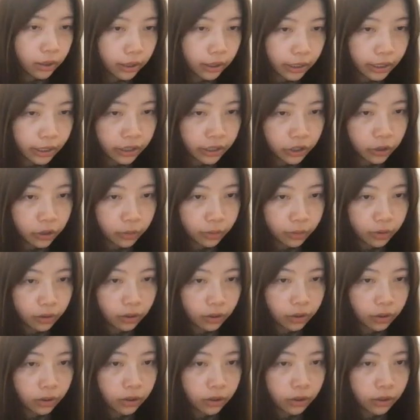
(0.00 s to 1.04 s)
Each
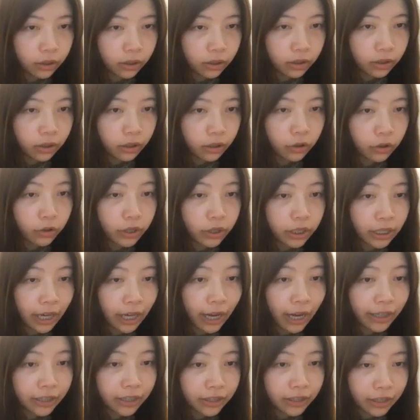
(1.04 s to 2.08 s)

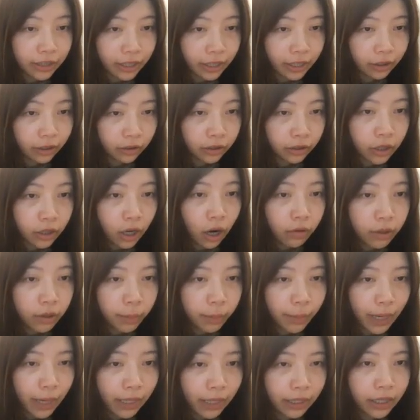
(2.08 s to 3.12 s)
nuclear cell of the
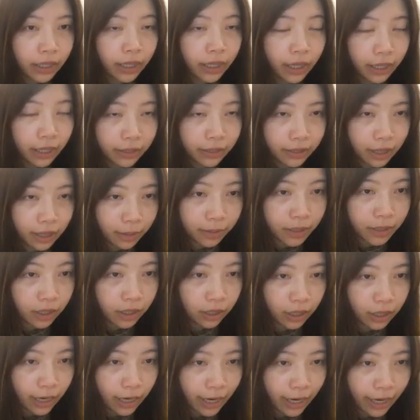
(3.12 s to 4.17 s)
body except the
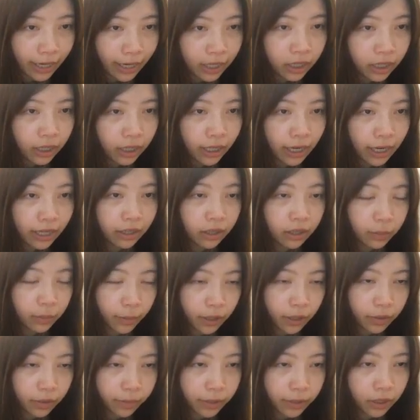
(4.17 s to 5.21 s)
egg and
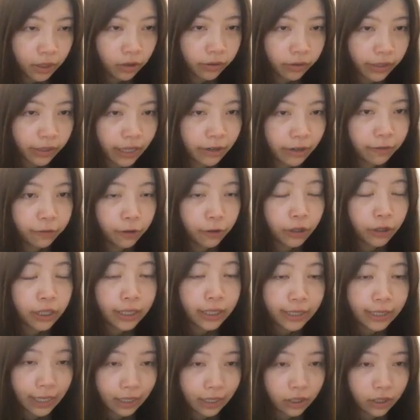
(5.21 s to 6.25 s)
sperms contain
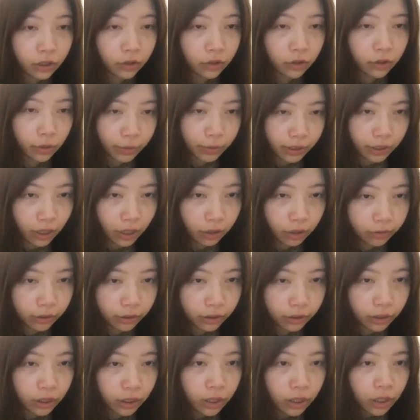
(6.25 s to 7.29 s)
46
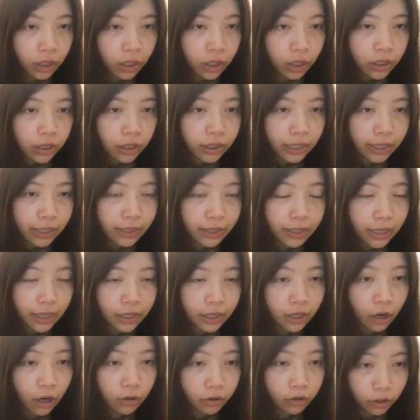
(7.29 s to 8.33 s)
chromosomes. This
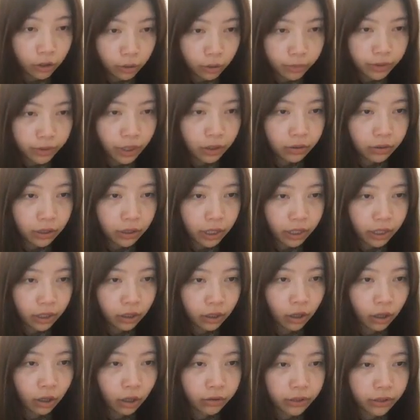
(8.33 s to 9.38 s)
set of chromosomes is
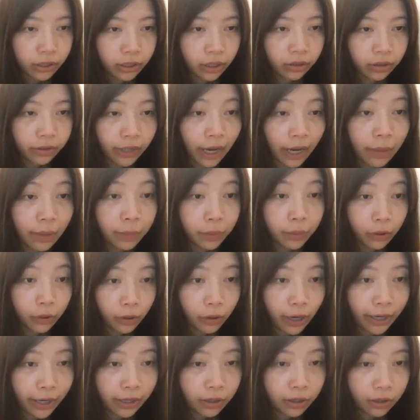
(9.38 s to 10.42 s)
called the
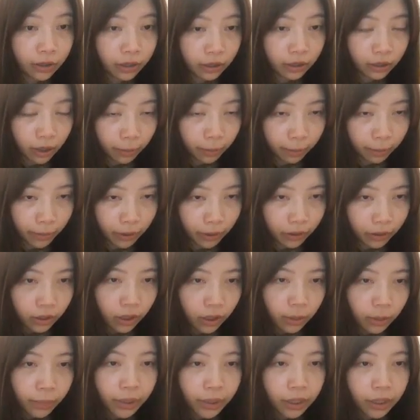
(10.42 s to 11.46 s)
diploid number
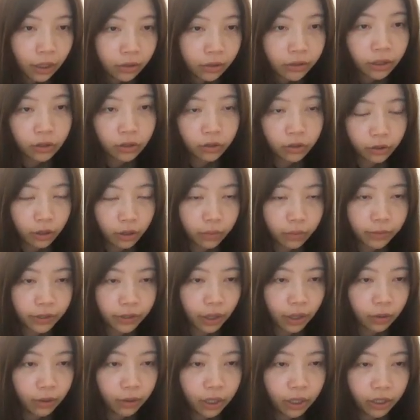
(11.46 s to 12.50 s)
because the
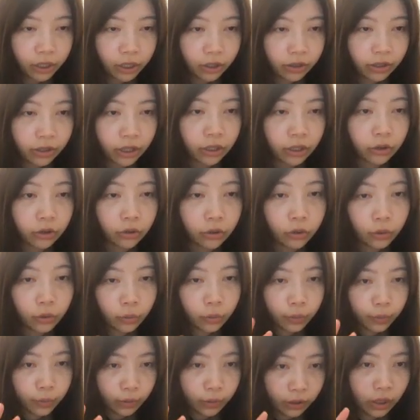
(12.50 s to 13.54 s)
chromosome occurs
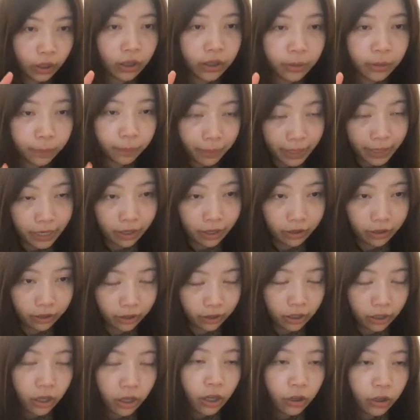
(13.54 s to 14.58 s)
in pairs.